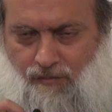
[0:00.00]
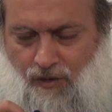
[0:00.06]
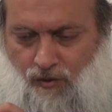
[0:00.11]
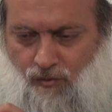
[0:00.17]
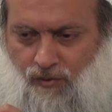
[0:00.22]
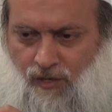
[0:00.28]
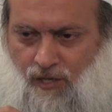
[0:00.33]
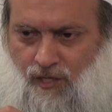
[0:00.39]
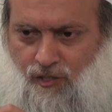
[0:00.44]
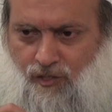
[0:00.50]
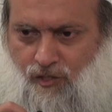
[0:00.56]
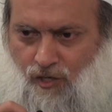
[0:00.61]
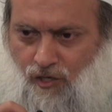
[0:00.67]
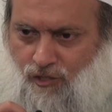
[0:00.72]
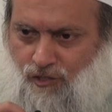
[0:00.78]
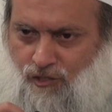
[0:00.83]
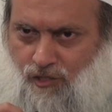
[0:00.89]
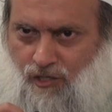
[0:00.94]
but when he
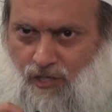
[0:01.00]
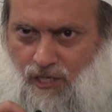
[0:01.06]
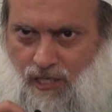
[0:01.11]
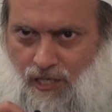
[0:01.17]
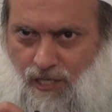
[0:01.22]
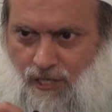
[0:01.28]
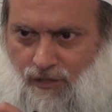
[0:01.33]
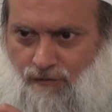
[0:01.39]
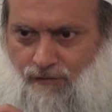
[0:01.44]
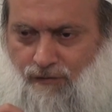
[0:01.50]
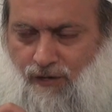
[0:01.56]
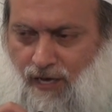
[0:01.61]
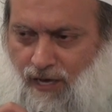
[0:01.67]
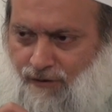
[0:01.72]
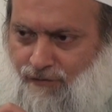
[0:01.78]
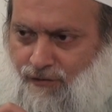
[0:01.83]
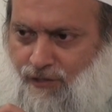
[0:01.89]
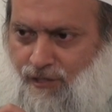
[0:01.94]
starts to leave
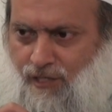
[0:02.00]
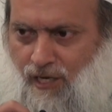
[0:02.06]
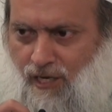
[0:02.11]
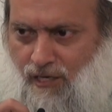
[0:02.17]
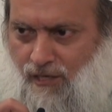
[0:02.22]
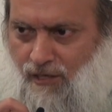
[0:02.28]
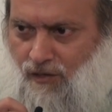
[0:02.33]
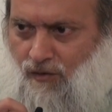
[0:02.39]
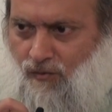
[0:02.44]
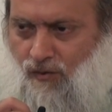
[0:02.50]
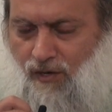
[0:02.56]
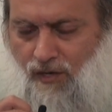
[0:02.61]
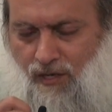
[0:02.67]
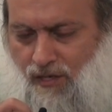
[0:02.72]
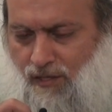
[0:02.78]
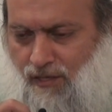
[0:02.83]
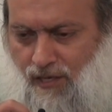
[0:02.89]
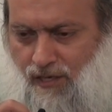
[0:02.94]
after telling
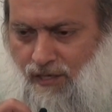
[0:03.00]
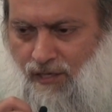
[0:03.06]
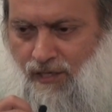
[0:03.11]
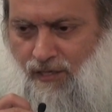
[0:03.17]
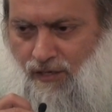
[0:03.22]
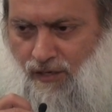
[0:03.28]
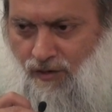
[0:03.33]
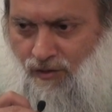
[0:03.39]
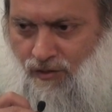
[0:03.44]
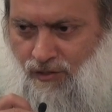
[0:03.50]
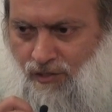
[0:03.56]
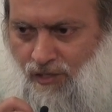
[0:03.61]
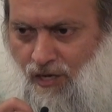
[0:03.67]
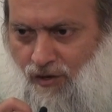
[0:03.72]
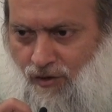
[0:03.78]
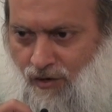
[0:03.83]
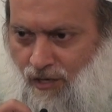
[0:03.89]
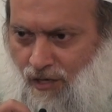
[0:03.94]
Walid that, you know, he's
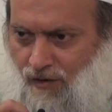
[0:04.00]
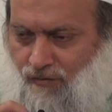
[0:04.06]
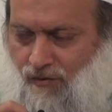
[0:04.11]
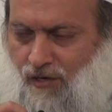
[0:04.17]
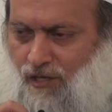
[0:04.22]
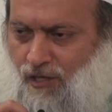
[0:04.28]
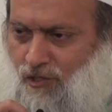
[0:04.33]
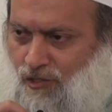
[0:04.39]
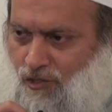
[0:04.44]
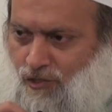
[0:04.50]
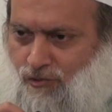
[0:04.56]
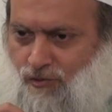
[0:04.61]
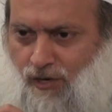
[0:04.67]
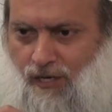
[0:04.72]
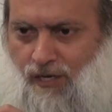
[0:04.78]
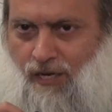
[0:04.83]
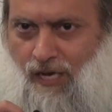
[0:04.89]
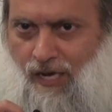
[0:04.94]
not going to give allegiance
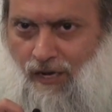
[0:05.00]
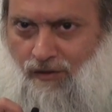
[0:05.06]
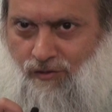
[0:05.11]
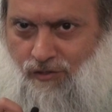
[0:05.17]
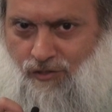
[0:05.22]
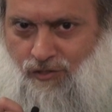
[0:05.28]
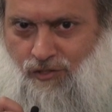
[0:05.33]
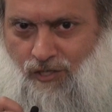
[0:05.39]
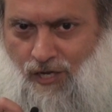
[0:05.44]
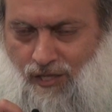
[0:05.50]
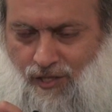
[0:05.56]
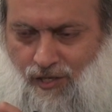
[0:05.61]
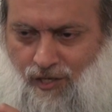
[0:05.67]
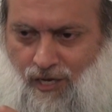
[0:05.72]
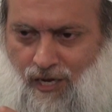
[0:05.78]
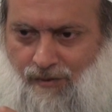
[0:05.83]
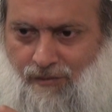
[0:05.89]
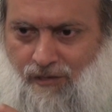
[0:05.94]
right now, this is not
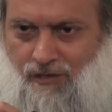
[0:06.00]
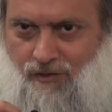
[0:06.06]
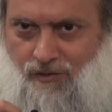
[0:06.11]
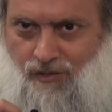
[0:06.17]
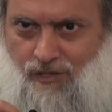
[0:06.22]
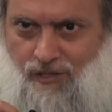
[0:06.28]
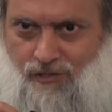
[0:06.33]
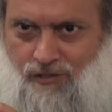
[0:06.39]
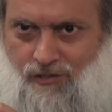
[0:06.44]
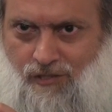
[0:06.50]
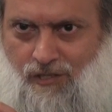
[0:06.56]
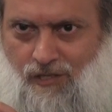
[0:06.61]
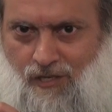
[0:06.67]
the time to do this,